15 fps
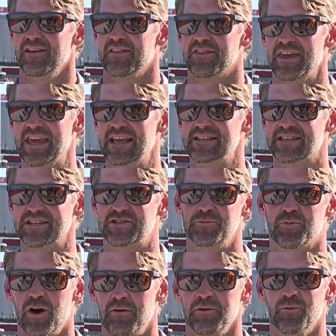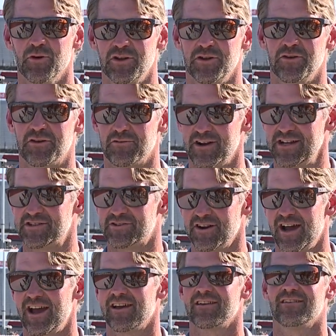things that you probably wouldn't do at a
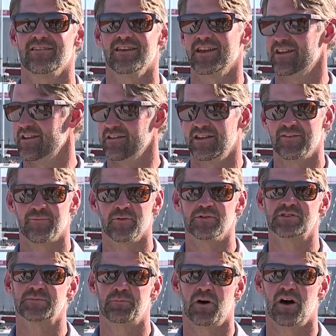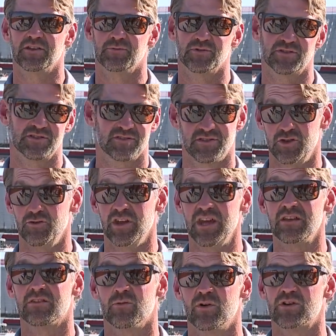racetrack in different spots, which is
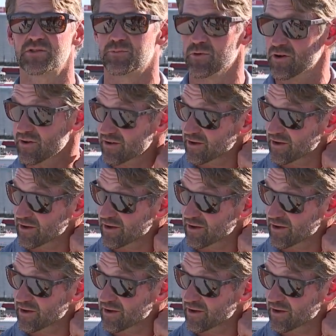unique to Wilkesboro.